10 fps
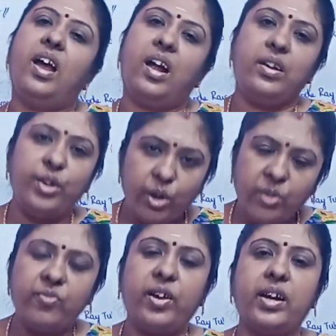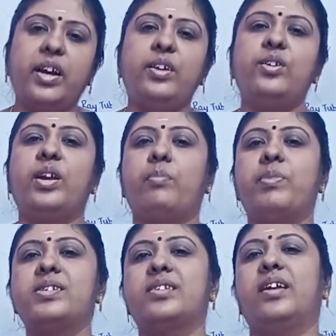And don't forget to
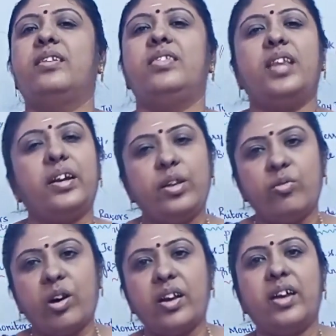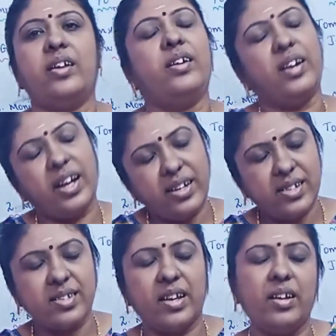represent that you are a
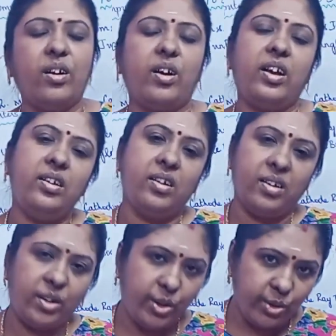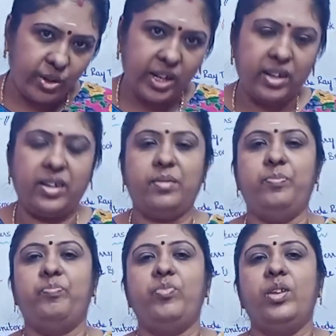90s kid or a 2K kid.
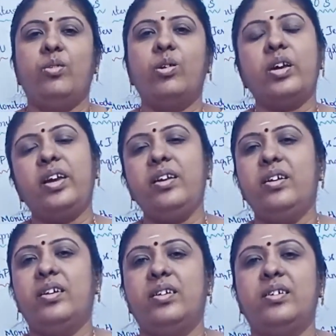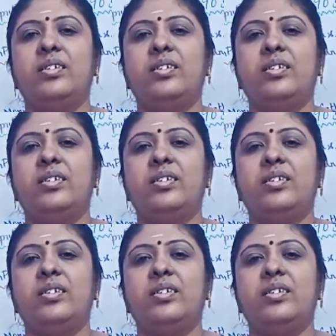Okay.